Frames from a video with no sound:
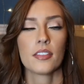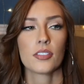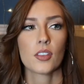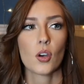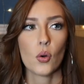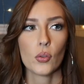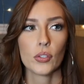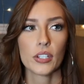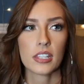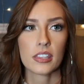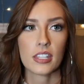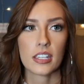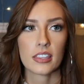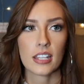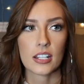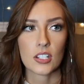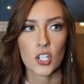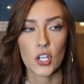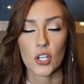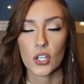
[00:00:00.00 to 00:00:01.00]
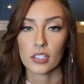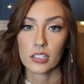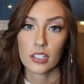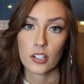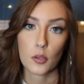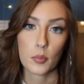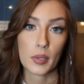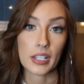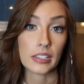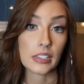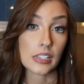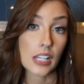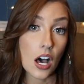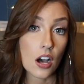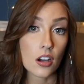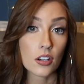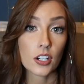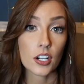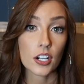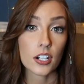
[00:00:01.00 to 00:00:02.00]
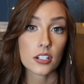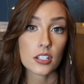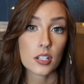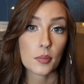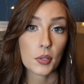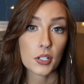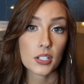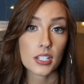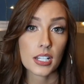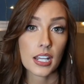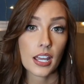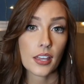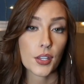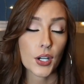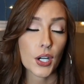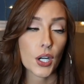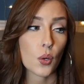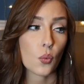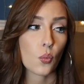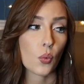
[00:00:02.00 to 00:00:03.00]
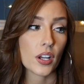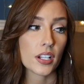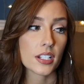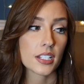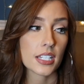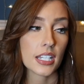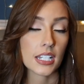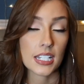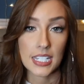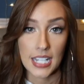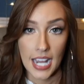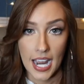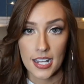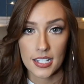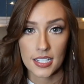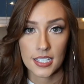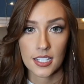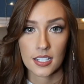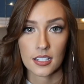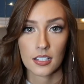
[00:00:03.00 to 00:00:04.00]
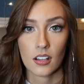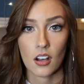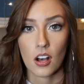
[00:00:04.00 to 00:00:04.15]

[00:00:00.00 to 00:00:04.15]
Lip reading: The only thing that took a little bit longer to put together was the desk,